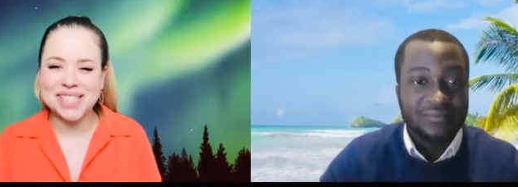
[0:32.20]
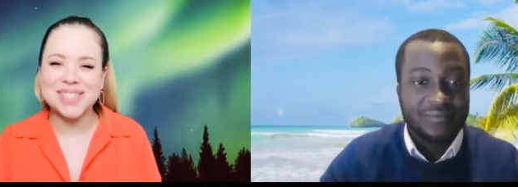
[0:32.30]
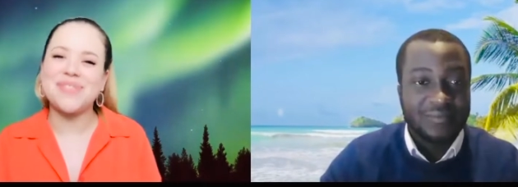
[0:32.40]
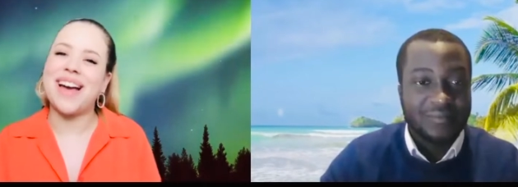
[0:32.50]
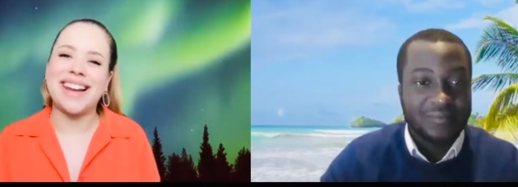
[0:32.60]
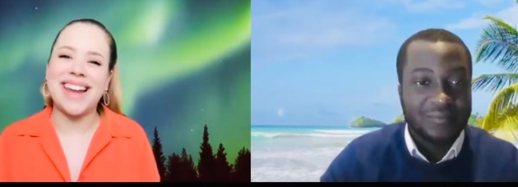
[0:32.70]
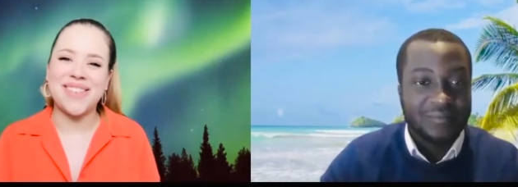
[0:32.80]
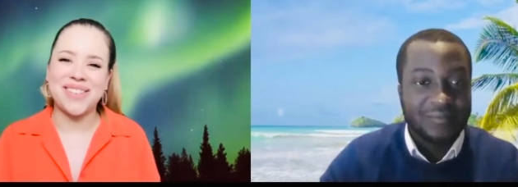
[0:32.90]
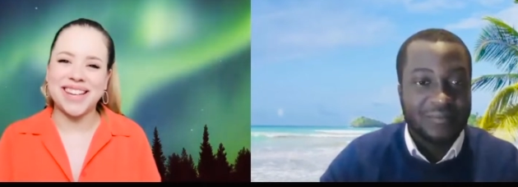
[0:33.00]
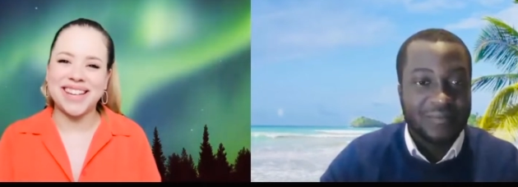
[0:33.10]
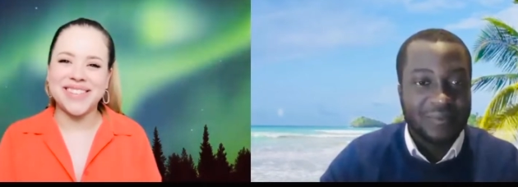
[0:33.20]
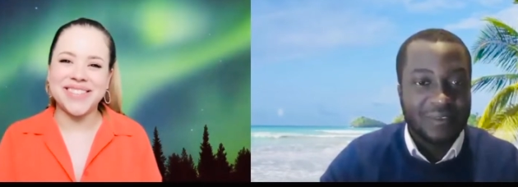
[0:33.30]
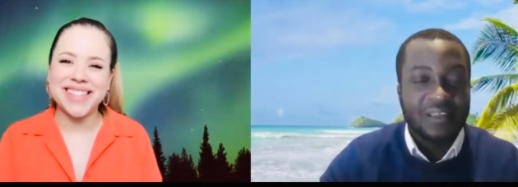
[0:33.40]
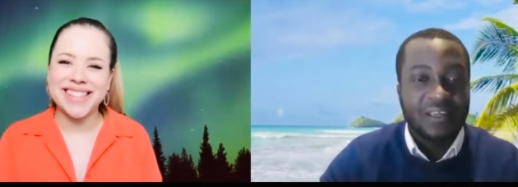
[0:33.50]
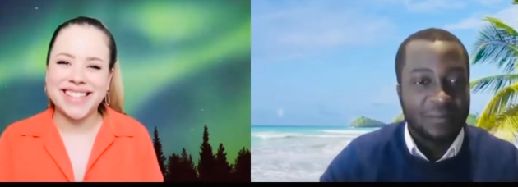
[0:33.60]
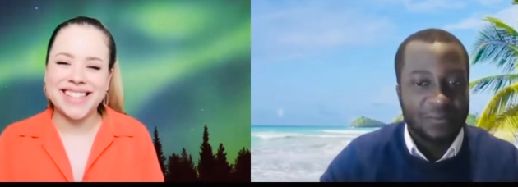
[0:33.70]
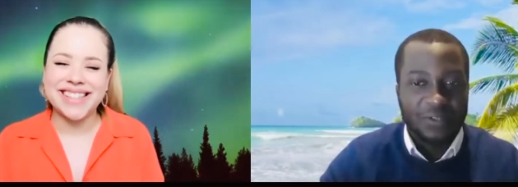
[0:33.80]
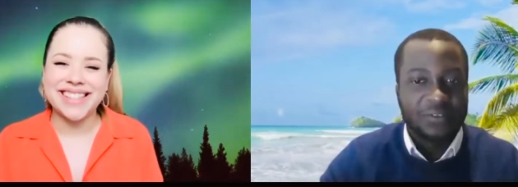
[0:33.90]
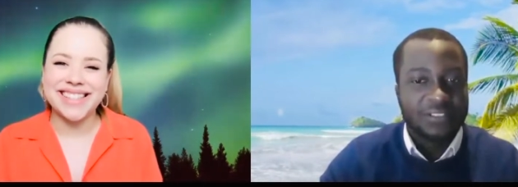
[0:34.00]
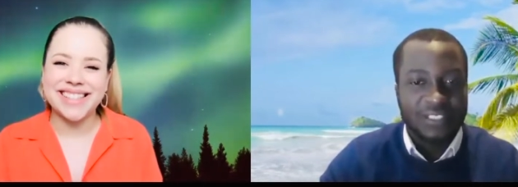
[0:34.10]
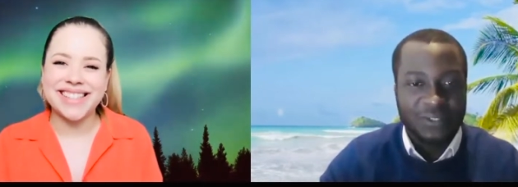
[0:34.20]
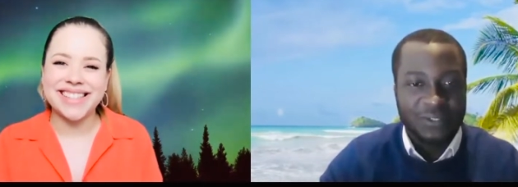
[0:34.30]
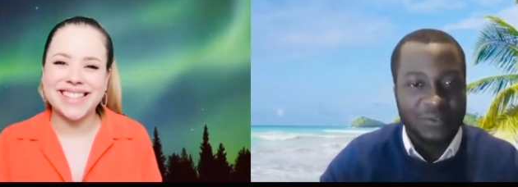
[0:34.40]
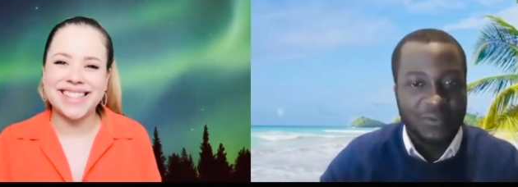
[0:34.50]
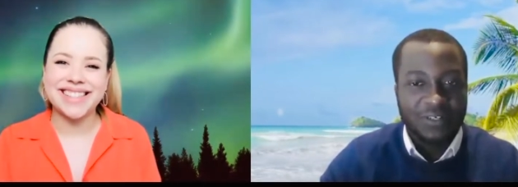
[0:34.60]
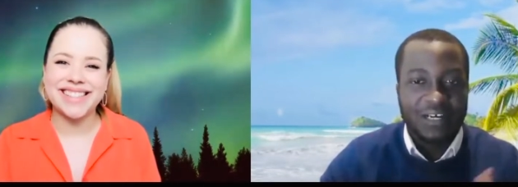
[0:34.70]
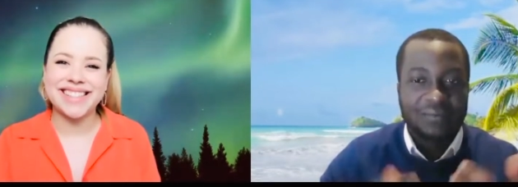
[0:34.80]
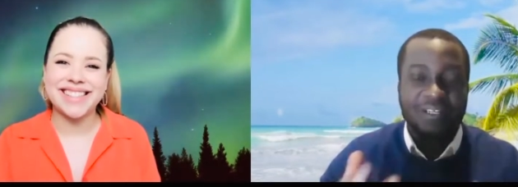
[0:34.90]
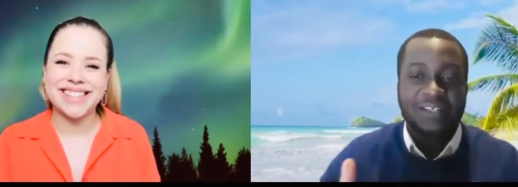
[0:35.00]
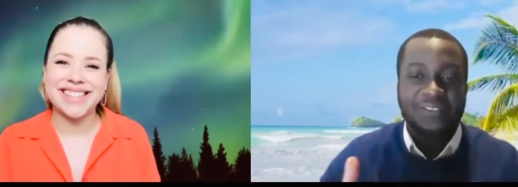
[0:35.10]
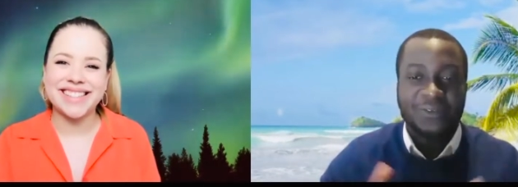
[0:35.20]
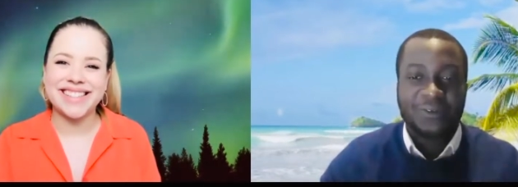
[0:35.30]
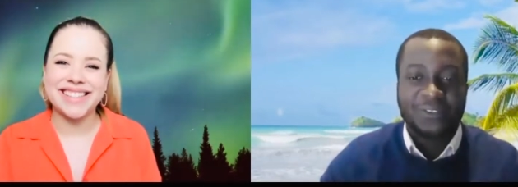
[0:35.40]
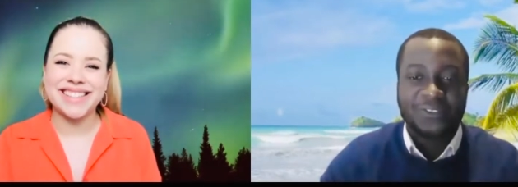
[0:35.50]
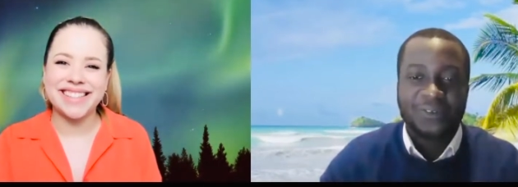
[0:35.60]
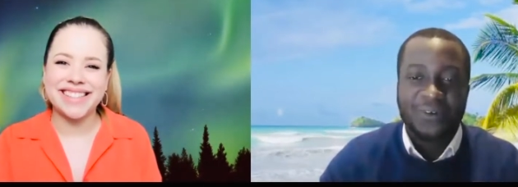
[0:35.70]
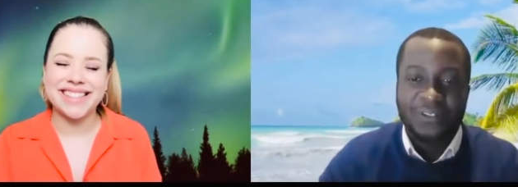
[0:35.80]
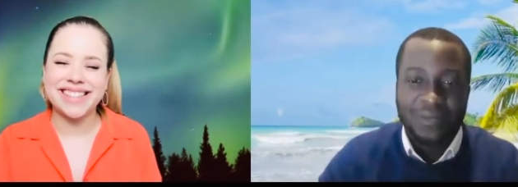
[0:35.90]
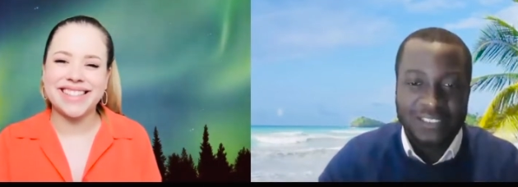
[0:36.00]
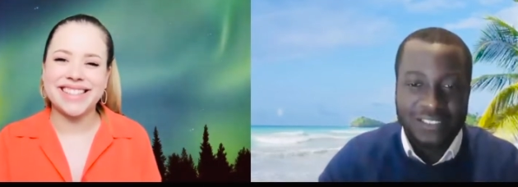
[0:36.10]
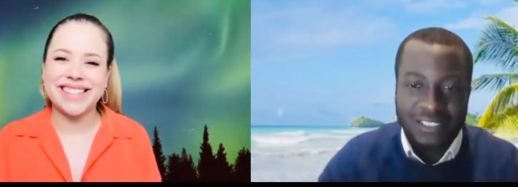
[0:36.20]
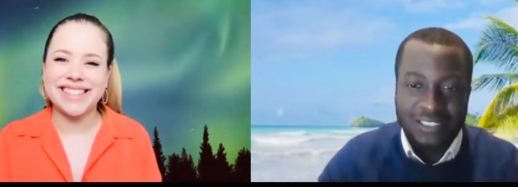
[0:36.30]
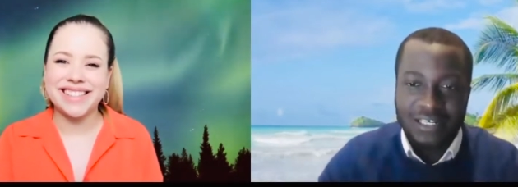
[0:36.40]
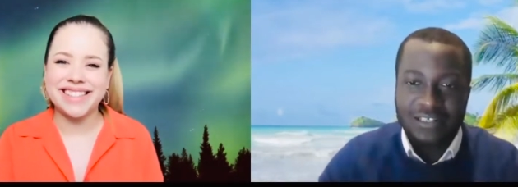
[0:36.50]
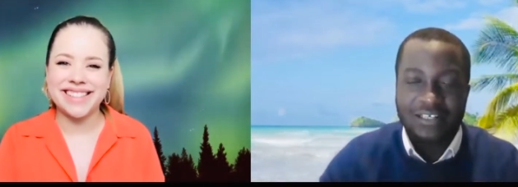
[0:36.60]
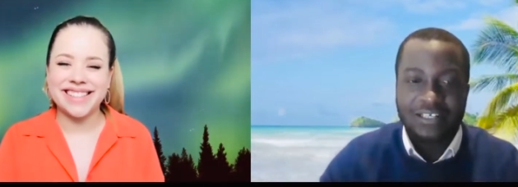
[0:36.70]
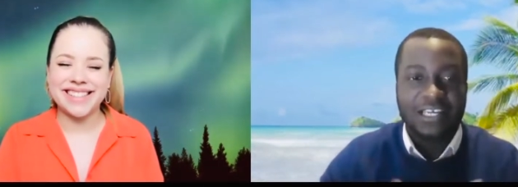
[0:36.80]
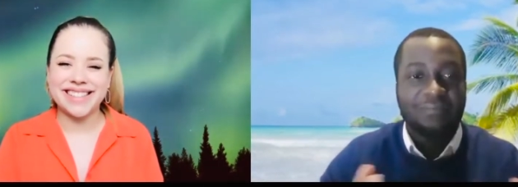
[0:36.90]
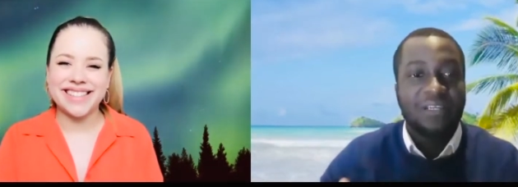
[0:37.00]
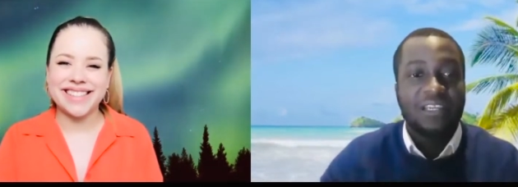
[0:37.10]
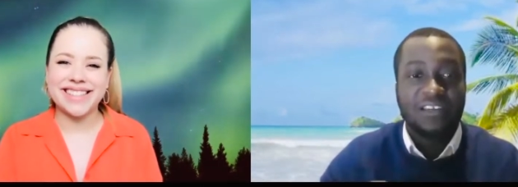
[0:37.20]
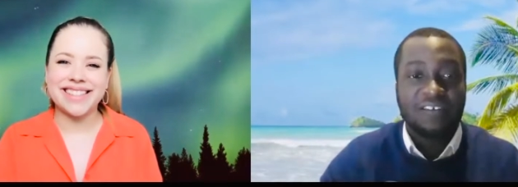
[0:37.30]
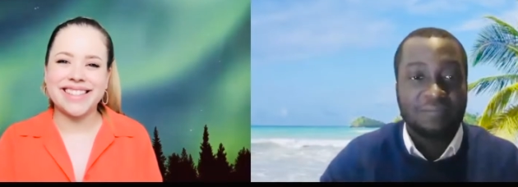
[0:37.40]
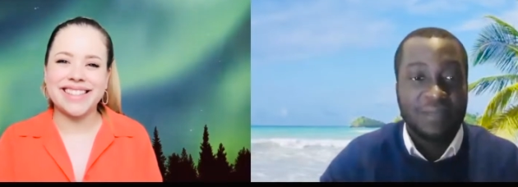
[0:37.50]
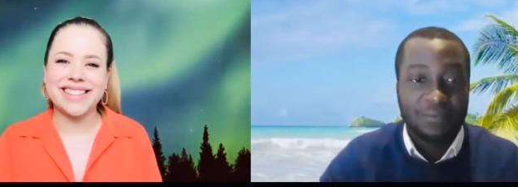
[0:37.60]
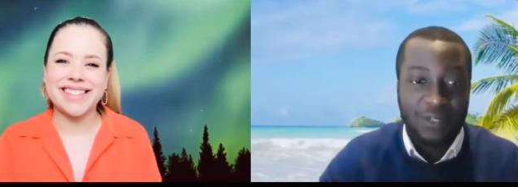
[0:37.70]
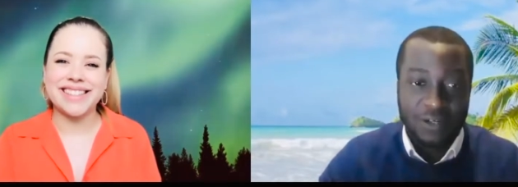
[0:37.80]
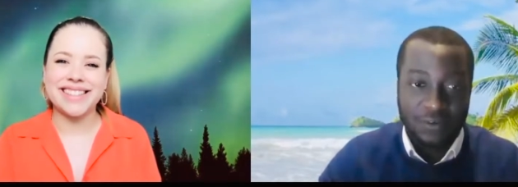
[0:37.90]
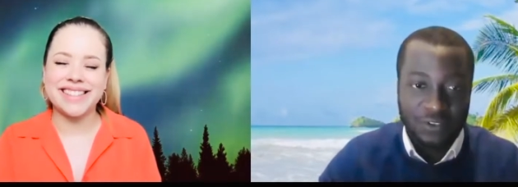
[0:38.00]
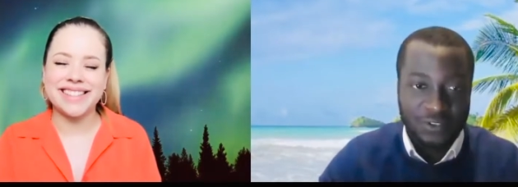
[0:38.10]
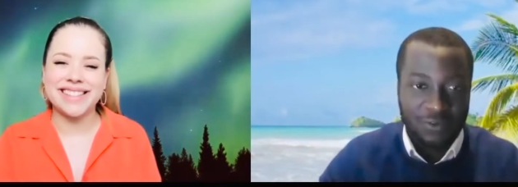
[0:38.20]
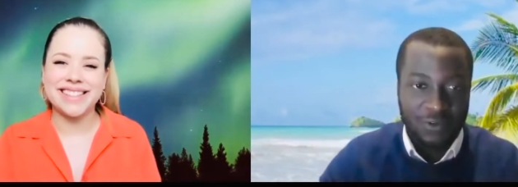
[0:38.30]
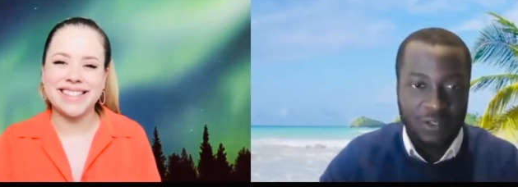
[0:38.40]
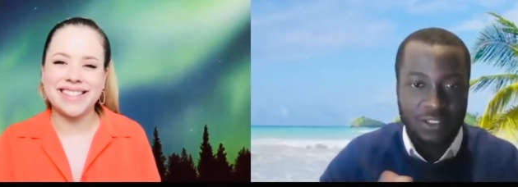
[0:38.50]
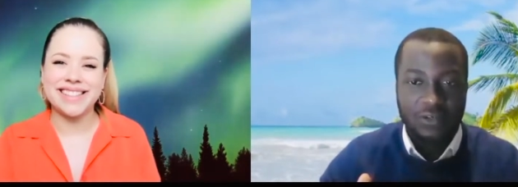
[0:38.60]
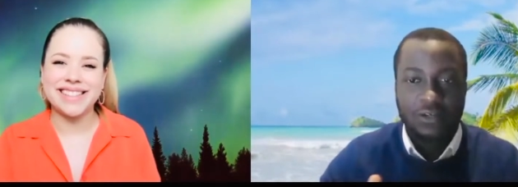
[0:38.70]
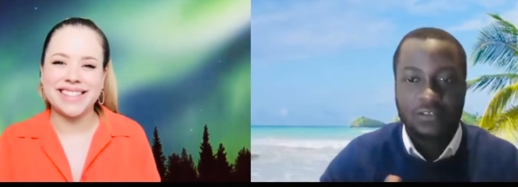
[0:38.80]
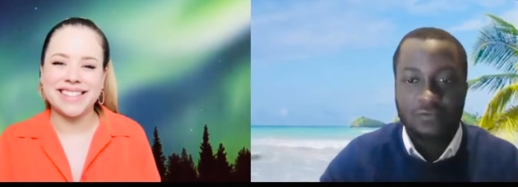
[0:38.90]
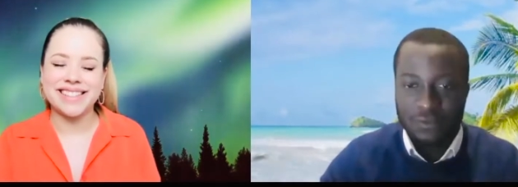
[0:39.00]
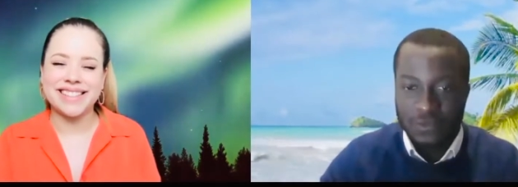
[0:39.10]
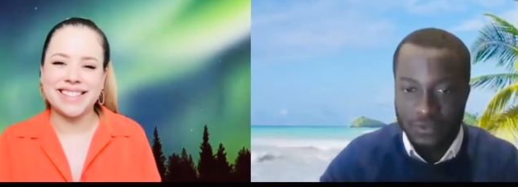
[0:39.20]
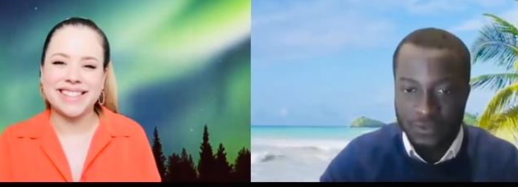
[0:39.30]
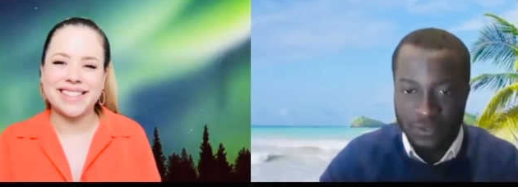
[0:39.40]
Speaker 1: fine. How are you?
Speaker 2: I'm good, thank you. I'm glad to host you on my channel and I believe people are going to learn a lot from you